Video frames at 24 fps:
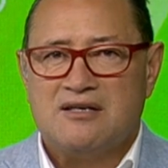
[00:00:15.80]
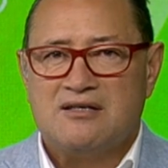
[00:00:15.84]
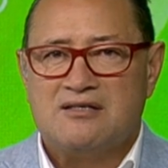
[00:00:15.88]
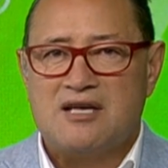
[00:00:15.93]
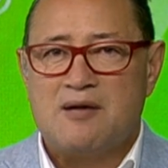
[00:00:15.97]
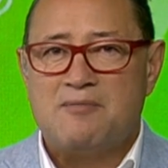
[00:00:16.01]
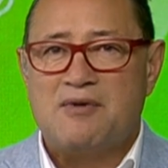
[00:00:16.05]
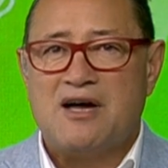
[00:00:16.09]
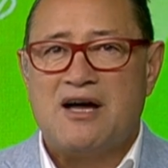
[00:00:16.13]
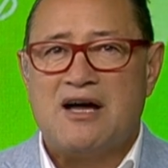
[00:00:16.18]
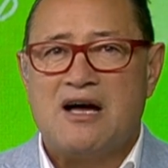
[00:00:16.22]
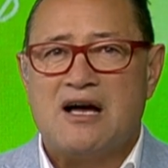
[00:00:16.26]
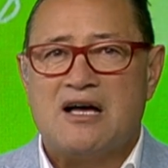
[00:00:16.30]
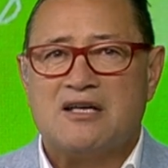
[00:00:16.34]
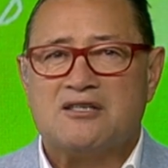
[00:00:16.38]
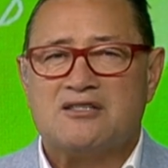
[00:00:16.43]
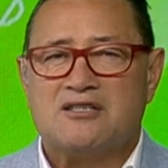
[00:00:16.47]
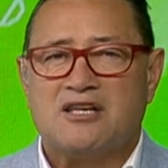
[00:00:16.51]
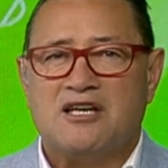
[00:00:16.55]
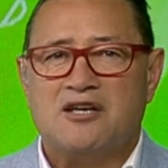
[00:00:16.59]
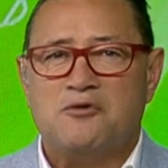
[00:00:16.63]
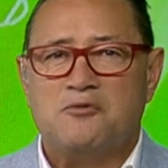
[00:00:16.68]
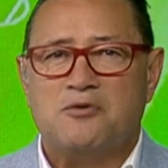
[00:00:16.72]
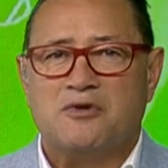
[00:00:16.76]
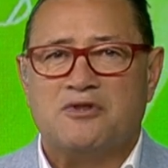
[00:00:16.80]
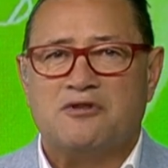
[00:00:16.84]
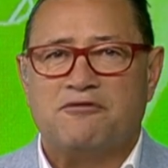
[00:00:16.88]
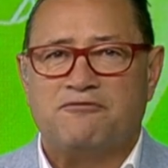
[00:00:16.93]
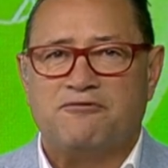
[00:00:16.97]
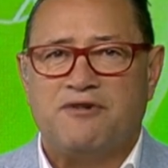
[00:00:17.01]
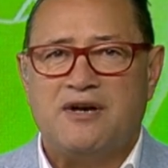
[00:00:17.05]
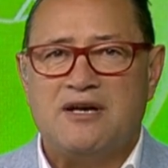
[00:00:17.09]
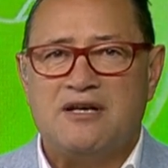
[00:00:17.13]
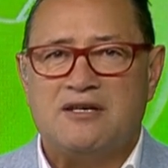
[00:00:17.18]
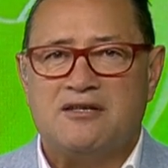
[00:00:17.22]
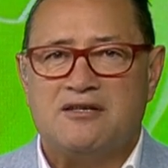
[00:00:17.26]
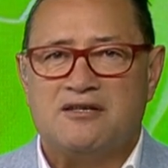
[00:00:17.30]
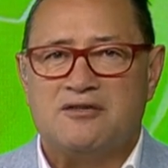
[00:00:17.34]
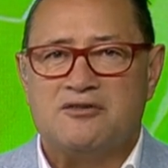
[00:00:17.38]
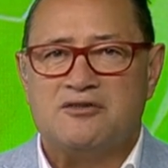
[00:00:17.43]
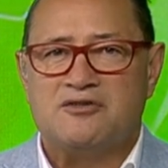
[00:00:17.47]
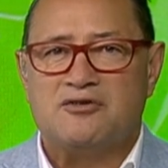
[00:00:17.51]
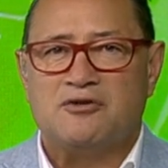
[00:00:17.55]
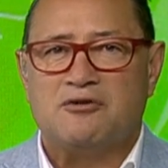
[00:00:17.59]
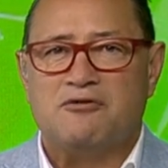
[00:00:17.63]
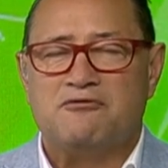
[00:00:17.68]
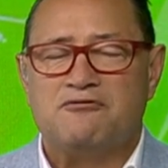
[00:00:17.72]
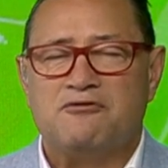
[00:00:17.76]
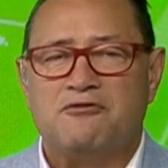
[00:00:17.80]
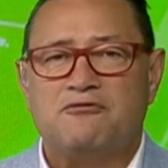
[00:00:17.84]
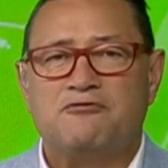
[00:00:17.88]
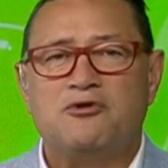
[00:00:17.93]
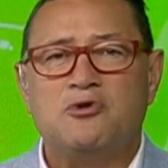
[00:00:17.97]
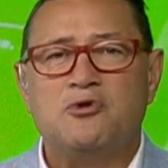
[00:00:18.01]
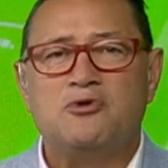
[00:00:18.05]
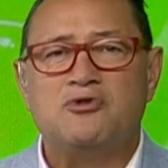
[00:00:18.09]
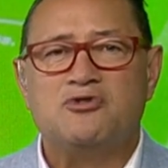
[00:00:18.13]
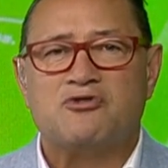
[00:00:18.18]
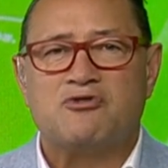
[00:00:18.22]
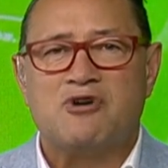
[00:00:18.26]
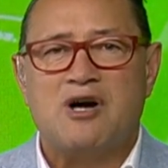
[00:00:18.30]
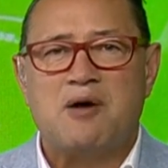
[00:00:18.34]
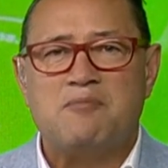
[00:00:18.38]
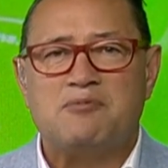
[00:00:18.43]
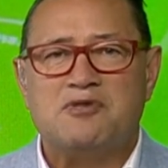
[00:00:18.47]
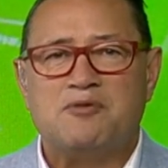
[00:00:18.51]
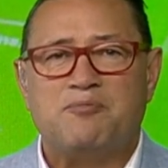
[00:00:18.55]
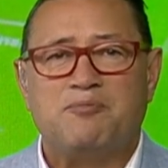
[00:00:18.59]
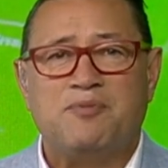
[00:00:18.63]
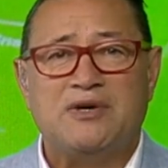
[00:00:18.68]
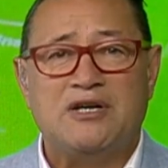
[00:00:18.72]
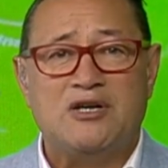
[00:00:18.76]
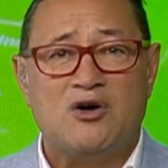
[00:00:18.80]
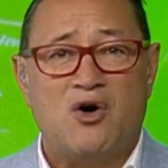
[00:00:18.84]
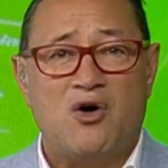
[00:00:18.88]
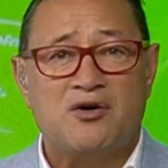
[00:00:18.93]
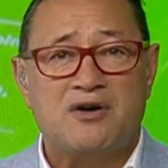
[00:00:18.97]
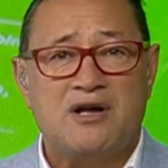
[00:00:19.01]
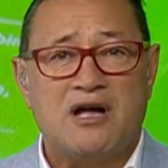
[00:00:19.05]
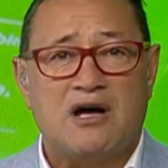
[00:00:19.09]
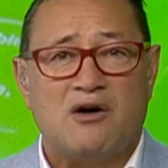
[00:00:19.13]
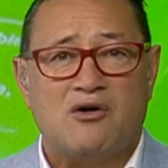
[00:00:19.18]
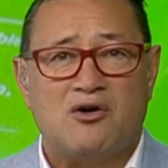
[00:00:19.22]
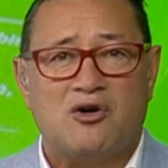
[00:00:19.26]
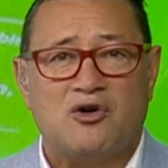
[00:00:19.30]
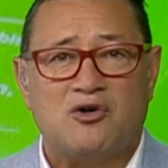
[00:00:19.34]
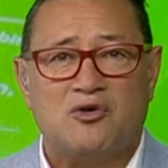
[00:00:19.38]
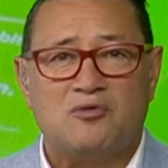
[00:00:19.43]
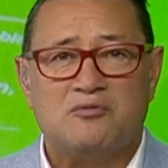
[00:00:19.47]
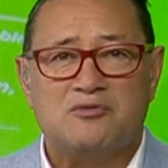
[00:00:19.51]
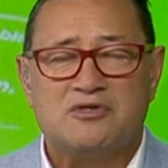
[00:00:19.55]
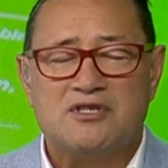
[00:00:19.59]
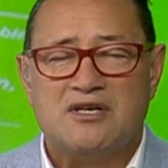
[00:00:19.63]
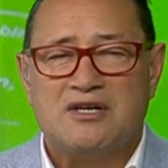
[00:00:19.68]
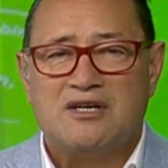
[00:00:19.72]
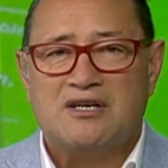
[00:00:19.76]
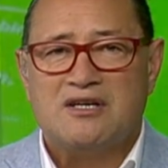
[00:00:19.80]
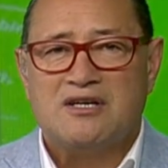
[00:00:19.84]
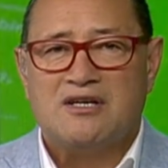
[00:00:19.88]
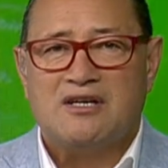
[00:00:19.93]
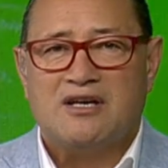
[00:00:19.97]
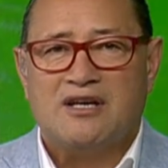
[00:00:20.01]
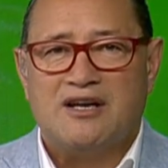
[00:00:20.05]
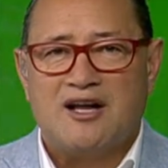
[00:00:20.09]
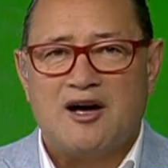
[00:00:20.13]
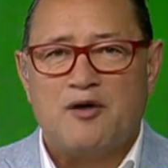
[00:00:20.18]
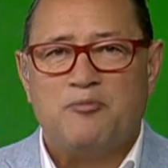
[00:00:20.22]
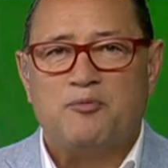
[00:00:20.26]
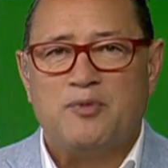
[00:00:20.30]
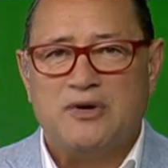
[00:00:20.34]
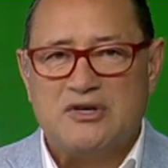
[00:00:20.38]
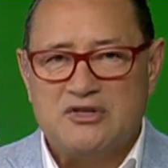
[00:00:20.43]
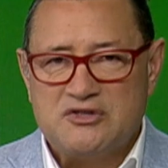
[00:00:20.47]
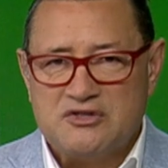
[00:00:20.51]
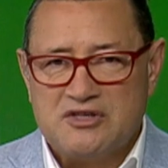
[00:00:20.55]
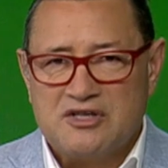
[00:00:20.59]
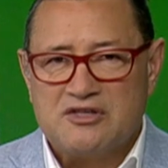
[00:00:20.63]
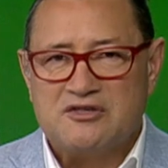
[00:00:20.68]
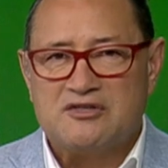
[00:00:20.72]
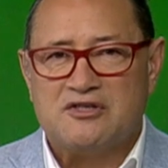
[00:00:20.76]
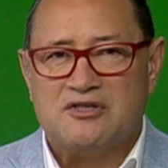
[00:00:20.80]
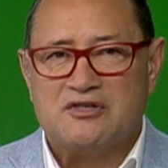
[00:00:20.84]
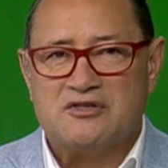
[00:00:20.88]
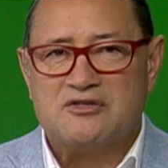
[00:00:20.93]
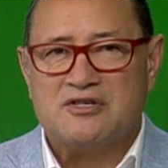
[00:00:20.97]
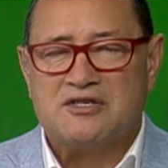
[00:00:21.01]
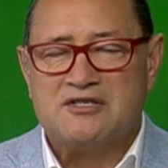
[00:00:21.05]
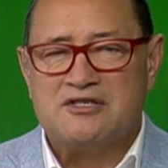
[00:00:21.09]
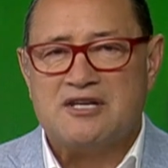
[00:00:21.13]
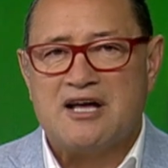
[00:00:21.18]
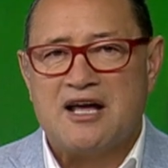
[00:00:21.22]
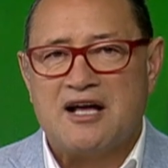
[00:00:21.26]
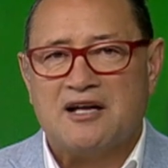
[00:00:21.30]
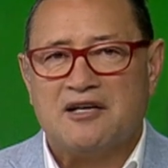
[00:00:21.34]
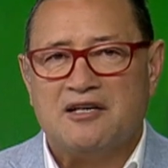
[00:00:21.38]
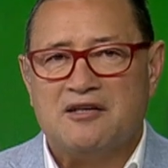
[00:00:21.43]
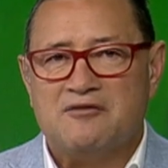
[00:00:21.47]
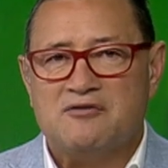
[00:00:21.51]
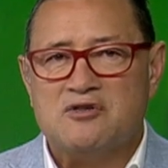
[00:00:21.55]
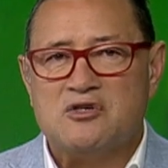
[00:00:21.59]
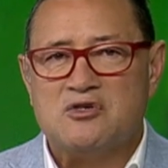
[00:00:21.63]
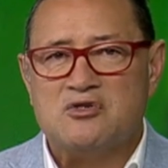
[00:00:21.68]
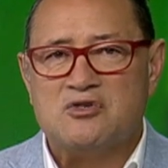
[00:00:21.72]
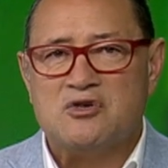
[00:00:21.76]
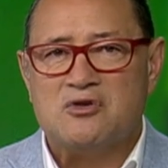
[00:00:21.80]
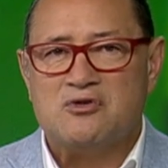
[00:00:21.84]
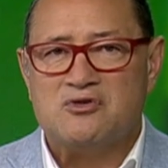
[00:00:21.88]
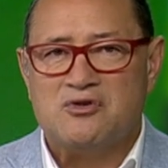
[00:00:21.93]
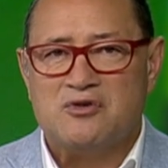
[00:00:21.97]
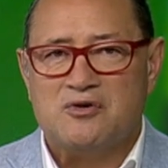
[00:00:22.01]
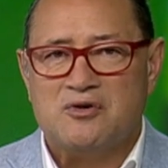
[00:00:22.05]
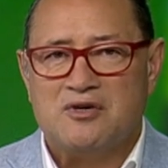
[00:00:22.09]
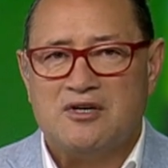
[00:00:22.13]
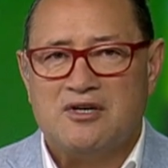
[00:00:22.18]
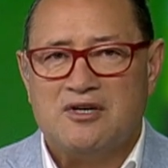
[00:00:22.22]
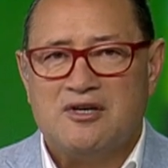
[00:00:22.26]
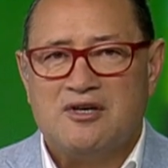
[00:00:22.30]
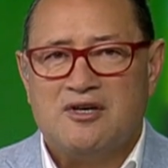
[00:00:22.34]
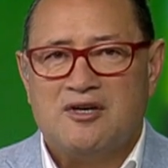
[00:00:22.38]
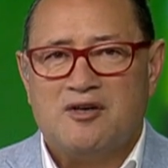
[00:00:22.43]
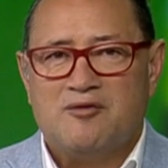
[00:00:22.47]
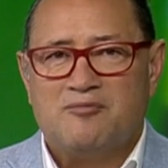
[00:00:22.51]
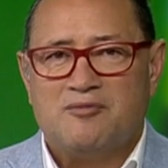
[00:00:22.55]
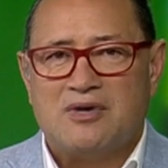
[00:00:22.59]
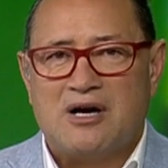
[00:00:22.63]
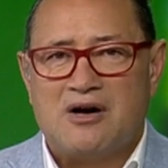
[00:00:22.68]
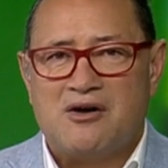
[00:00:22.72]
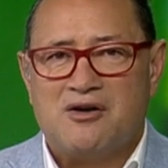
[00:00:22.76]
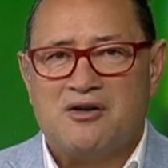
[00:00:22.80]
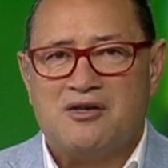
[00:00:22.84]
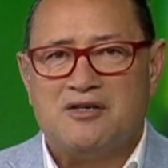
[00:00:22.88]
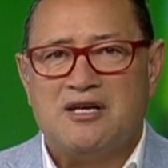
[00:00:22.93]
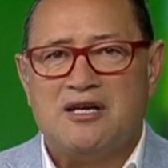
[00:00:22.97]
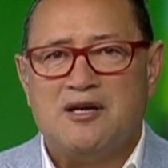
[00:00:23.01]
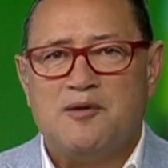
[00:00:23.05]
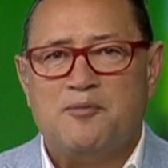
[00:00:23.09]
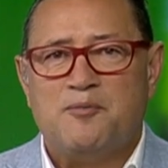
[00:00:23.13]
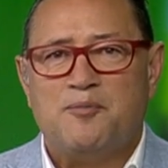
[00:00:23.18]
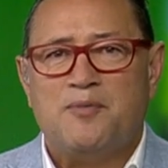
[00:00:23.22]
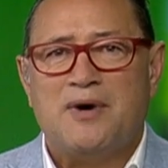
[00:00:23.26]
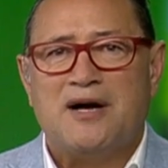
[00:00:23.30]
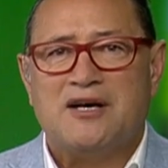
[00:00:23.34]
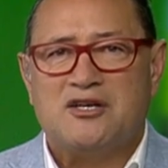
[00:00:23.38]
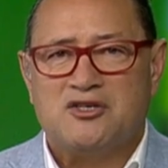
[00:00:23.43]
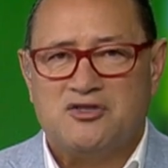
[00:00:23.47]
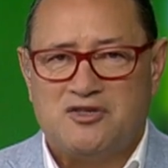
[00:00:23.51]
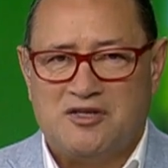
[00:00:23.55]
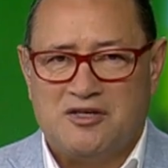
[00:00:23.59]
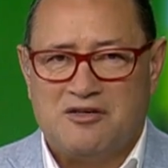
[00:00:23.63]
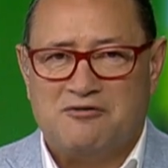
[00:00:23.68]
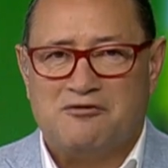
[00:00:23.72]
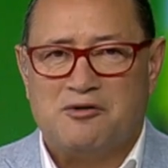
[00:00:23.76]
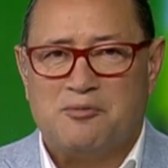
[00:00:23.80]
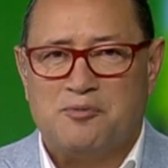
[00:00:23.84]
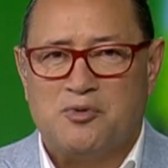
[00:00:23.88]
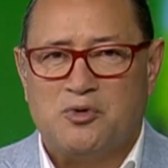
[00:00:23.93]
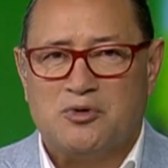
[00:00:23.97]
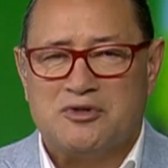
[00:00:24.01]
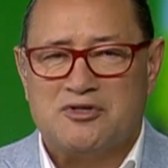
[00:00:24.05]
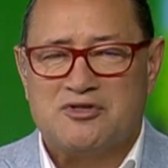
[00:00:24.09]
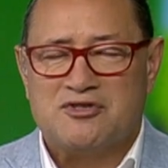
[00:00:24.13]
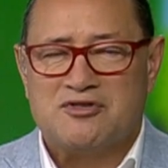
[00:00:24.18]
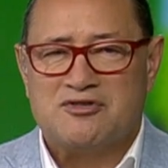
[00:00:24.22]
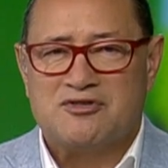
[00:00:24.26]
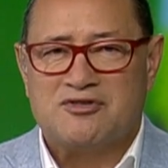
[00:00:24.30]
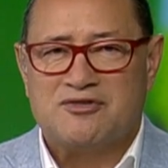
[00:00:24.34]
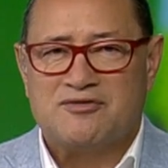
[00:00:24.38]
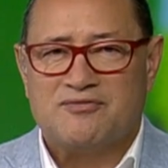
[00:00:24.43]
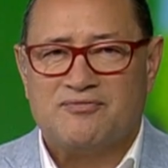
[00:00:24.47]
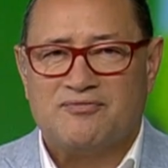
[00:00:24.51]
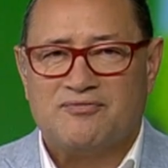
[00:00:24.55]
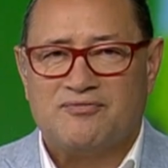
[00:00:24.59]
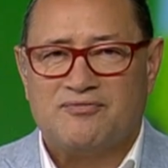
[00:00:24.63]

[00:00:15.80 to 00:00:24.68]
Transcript: Some are asking what the fate is of food scraps beyond our homes and how businesses are tackling this issue. Paradeep Bakshi reports.